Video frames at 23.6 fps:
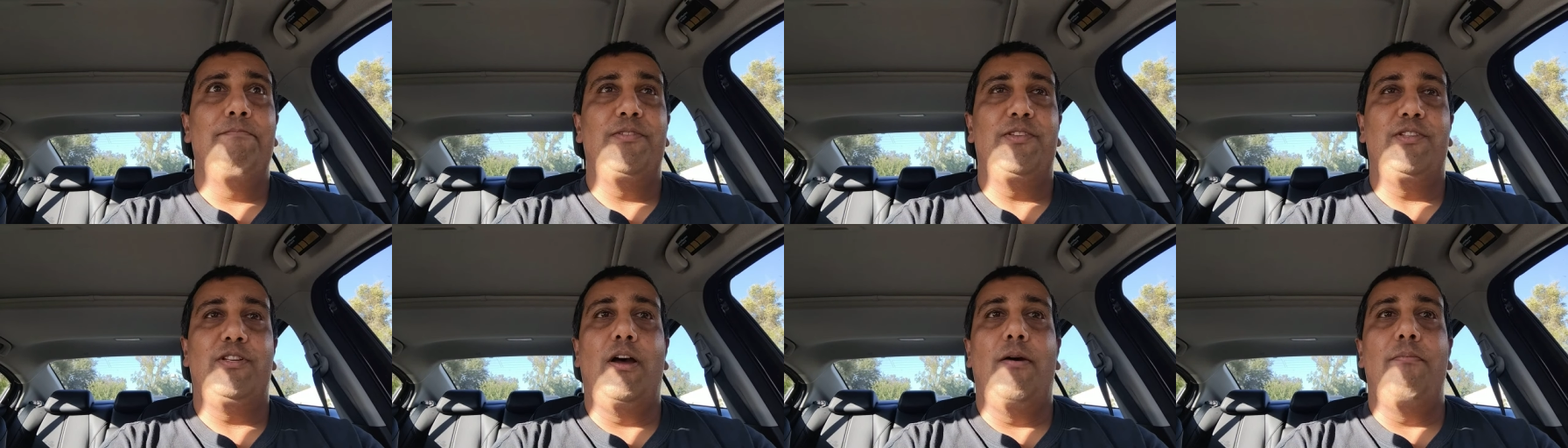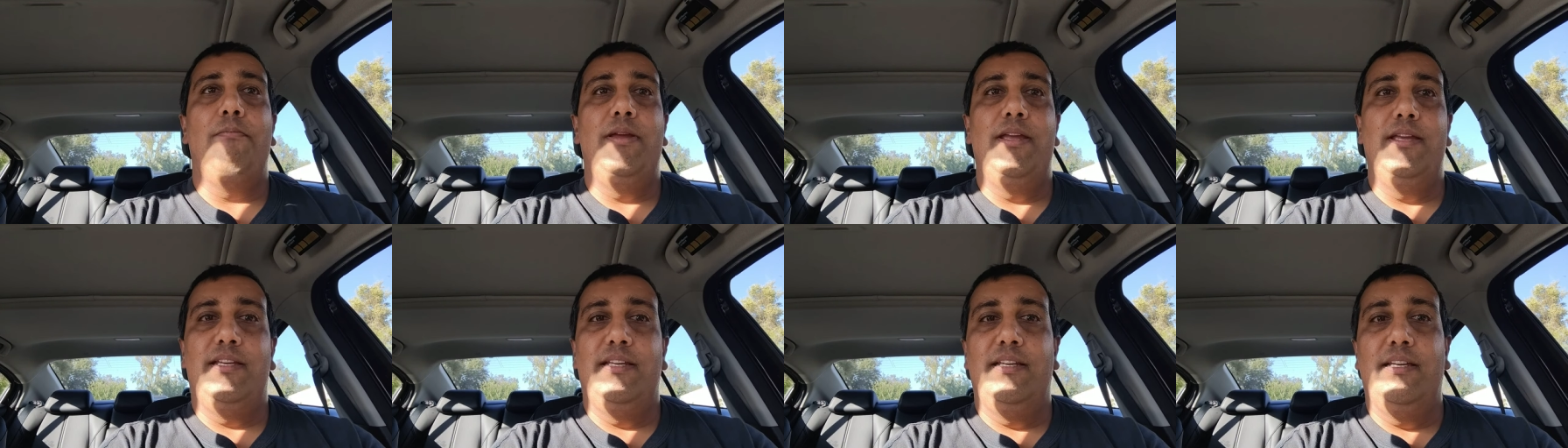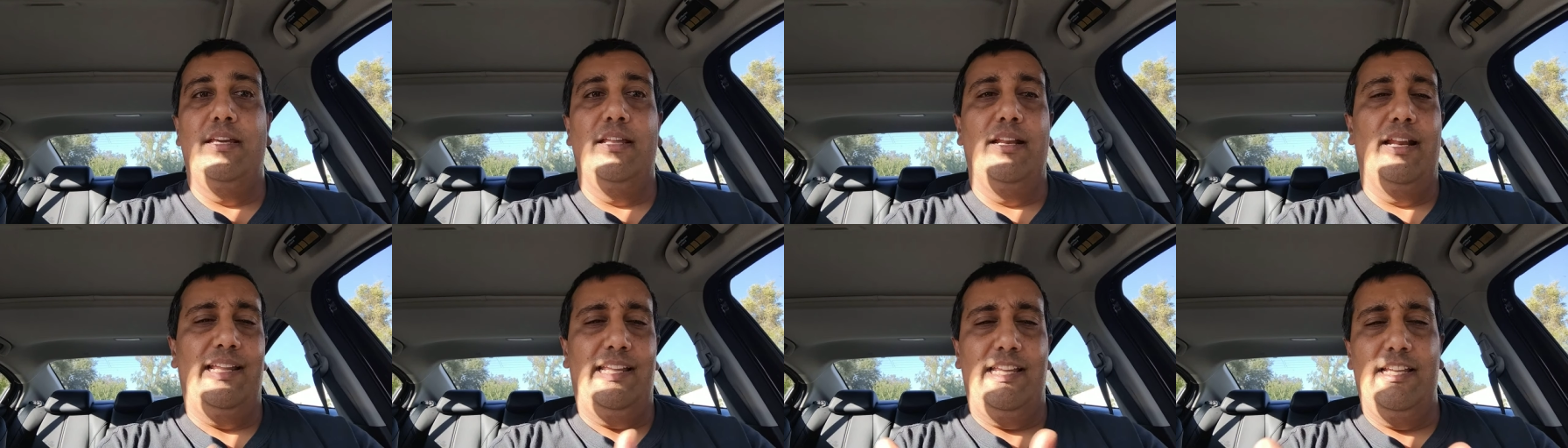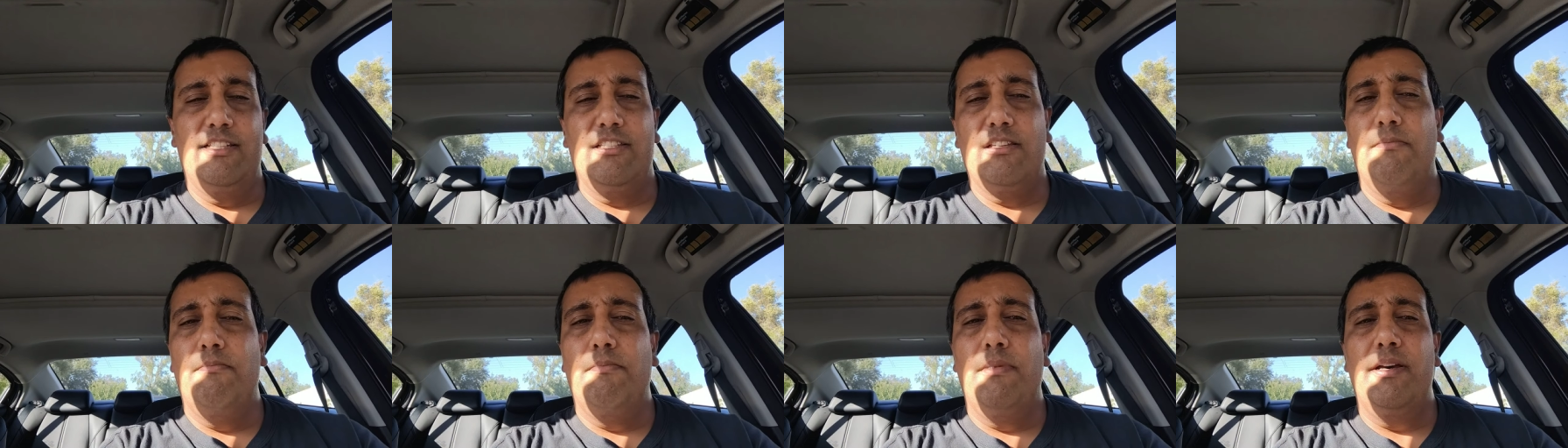stop making it, I
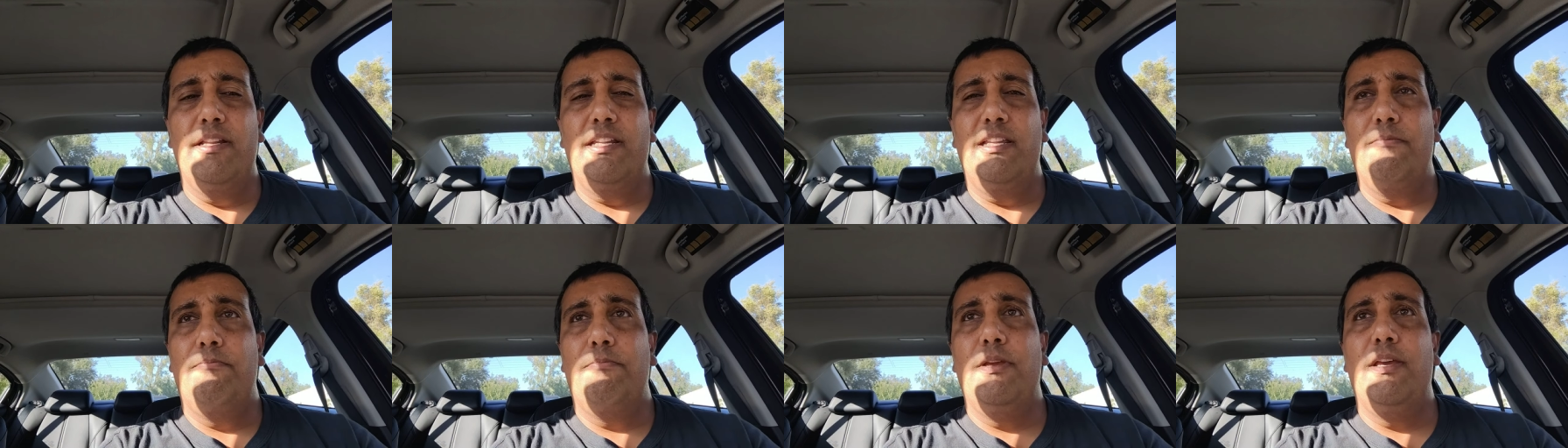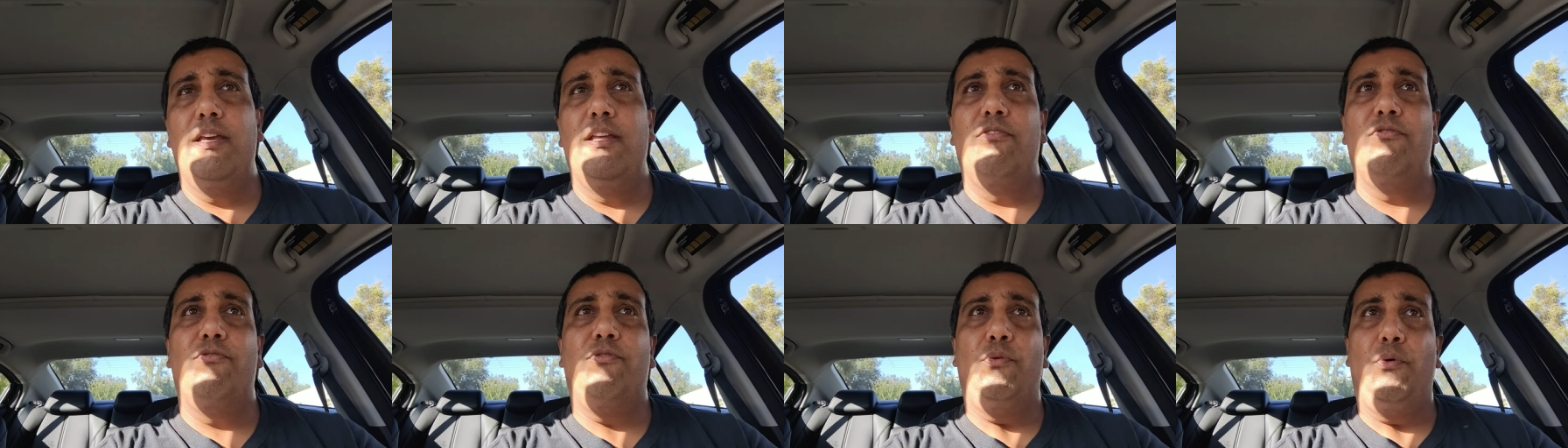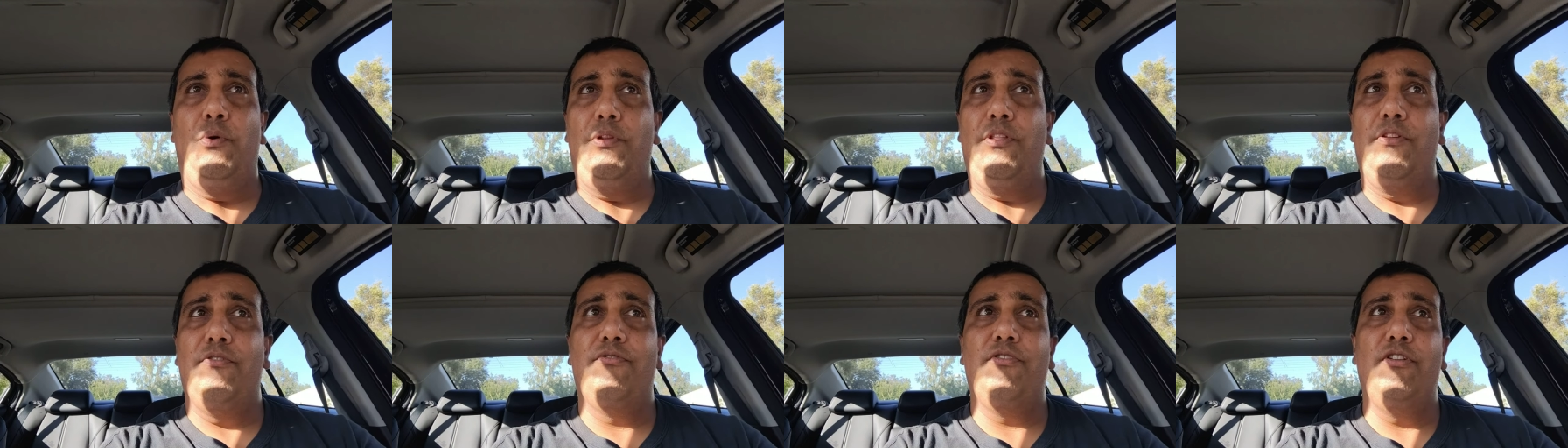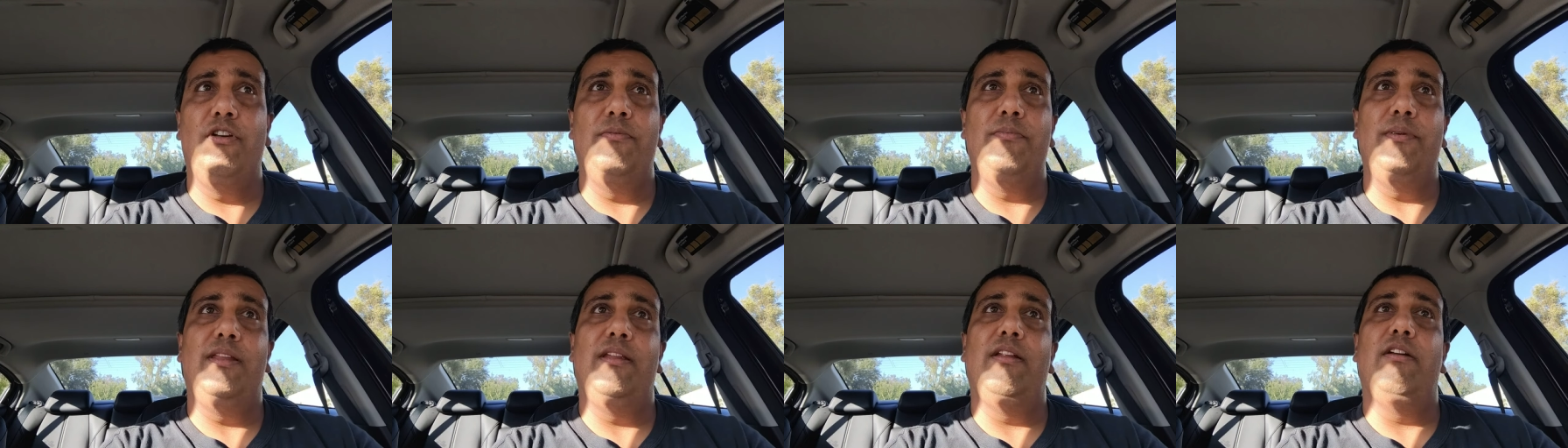guess, a money pit for the
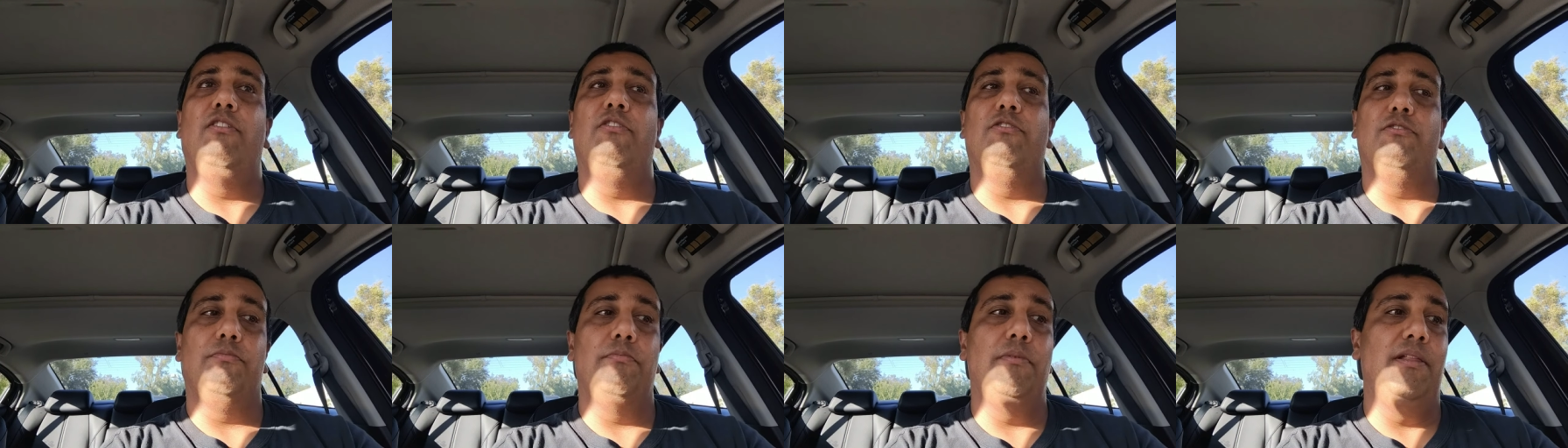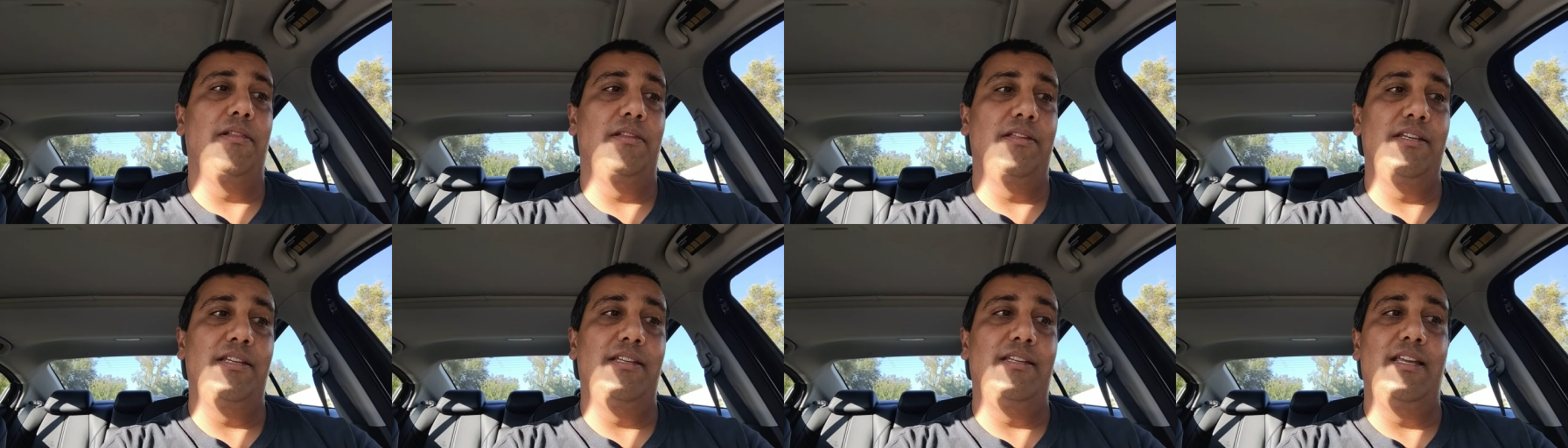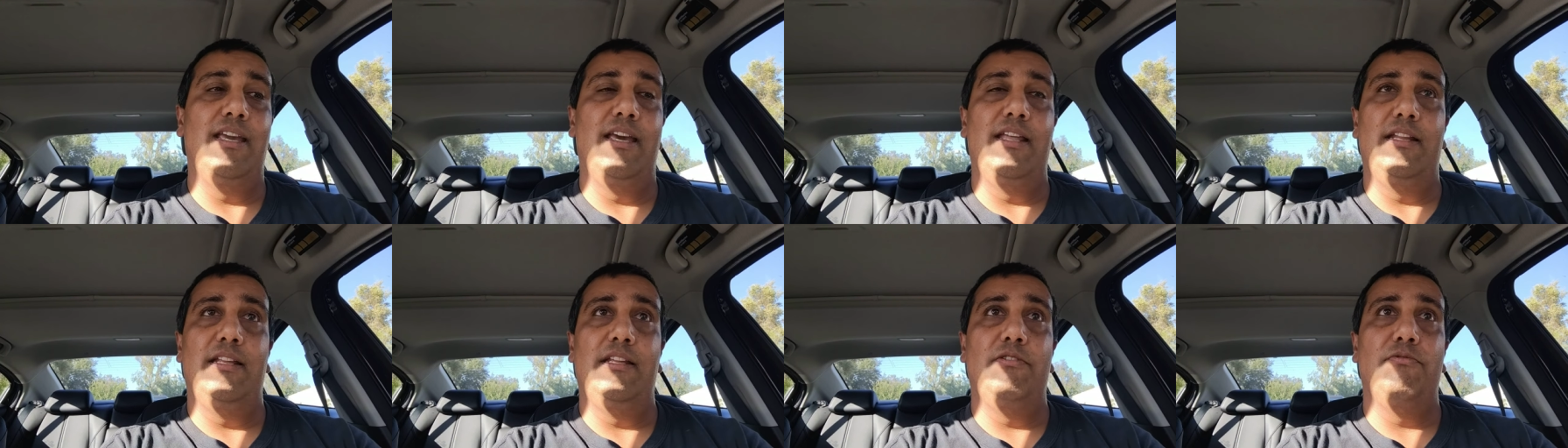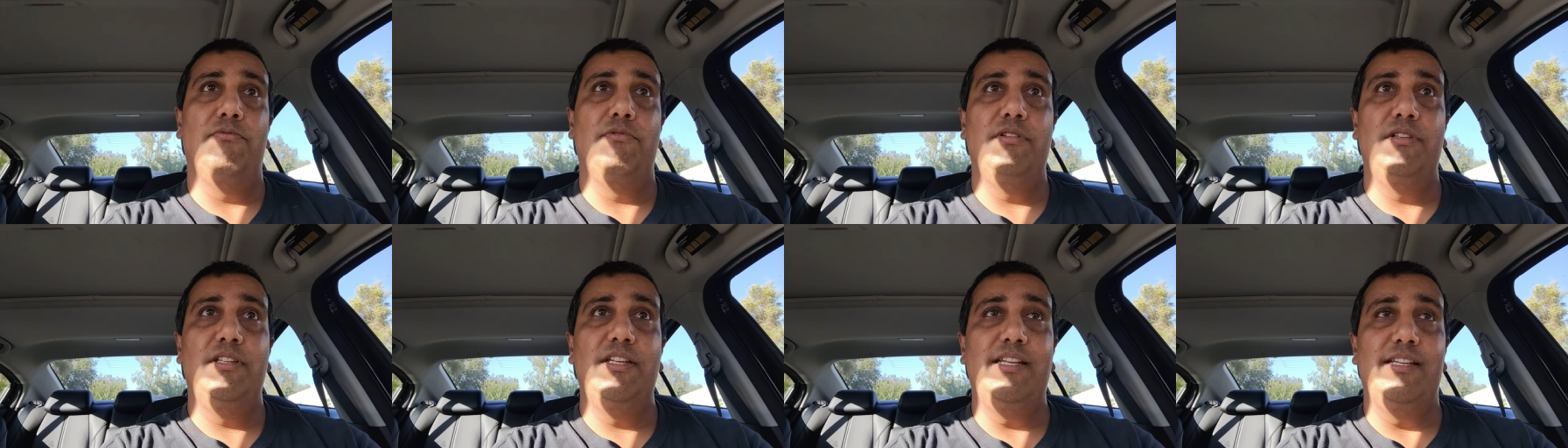film and ultimately get
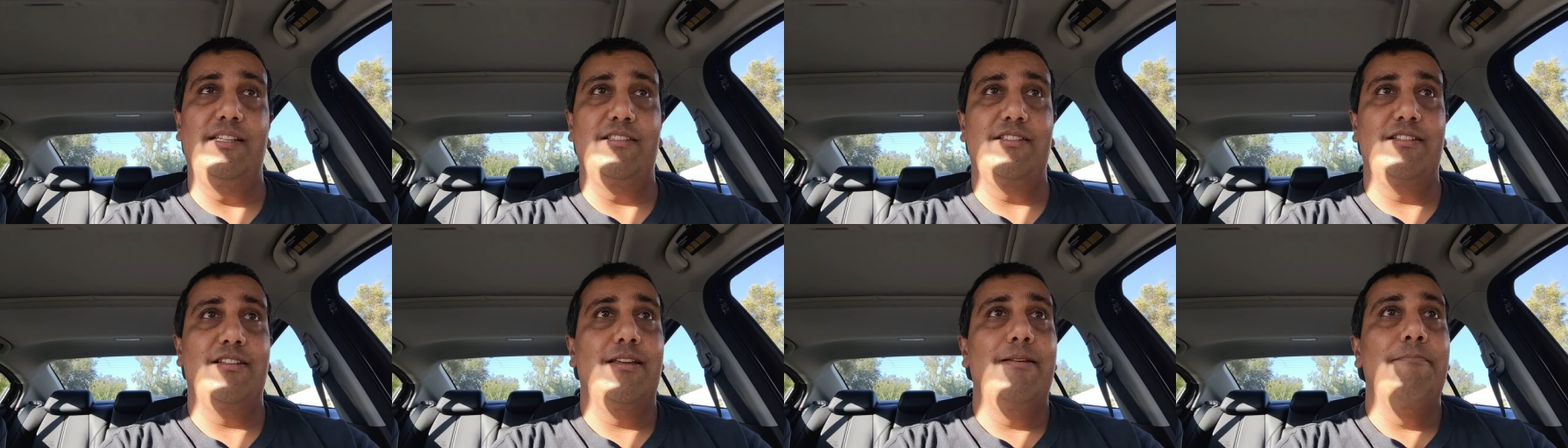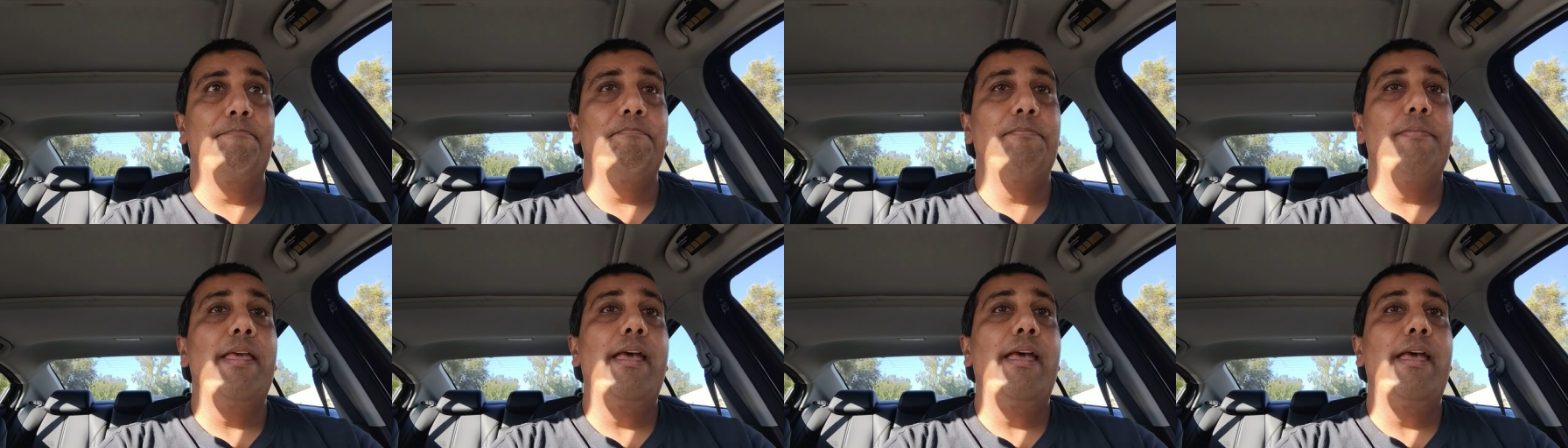it released.